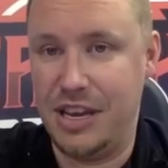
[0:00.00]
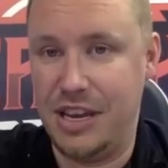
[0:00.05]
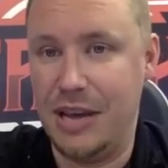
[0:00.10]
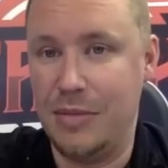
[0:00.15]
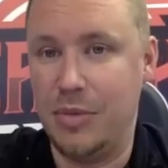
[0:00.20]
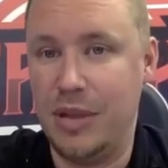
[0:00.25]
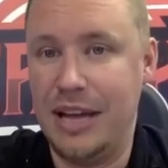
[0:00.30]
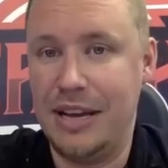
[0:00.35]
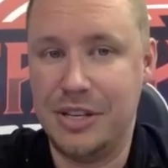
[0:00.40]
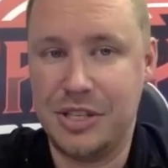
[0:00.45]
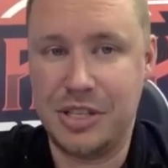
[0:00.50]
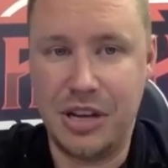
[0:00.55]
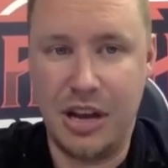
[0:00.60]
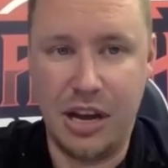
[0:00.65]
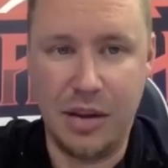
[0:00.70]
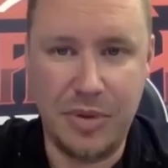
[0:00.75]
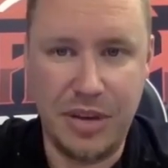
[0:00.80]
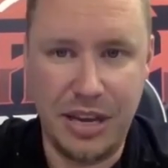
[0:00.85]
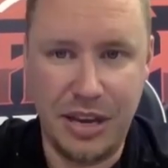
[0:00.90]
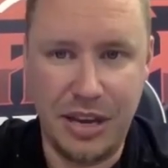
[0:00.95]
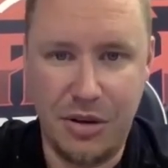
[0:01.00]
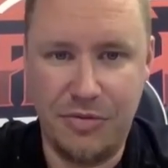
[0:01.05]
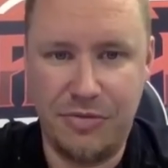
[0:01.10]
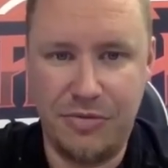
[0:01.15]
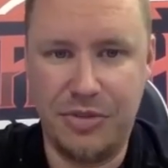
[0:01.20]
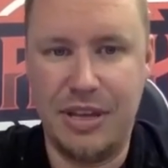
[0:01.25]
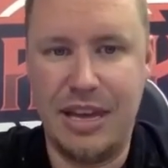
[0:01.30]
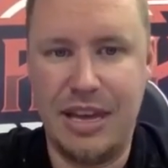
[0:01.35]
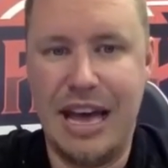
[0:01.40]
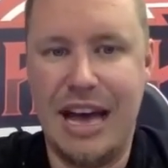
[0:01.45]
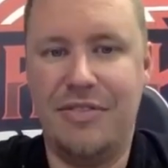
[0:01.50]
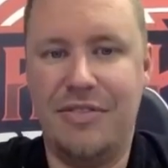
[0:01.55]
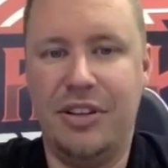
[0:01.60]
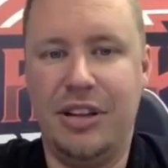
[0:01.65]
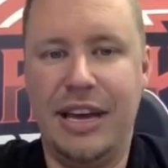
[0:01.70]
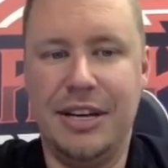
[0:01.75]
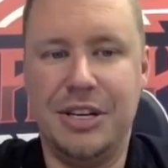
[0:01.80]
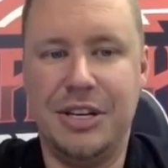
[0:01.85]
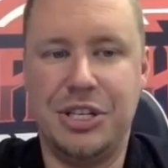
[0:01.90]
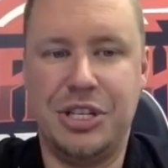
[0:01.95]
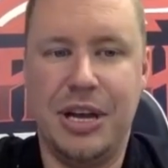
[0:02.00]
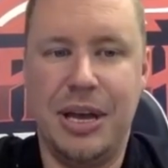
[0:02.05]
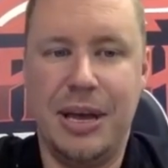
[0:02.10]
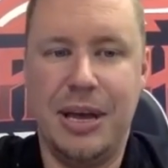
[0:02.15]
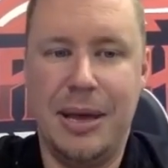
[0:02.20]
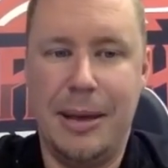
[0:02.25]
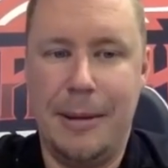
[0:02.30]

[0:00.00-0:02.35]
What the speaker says: Gabe Landeskog being out for the Avalanche.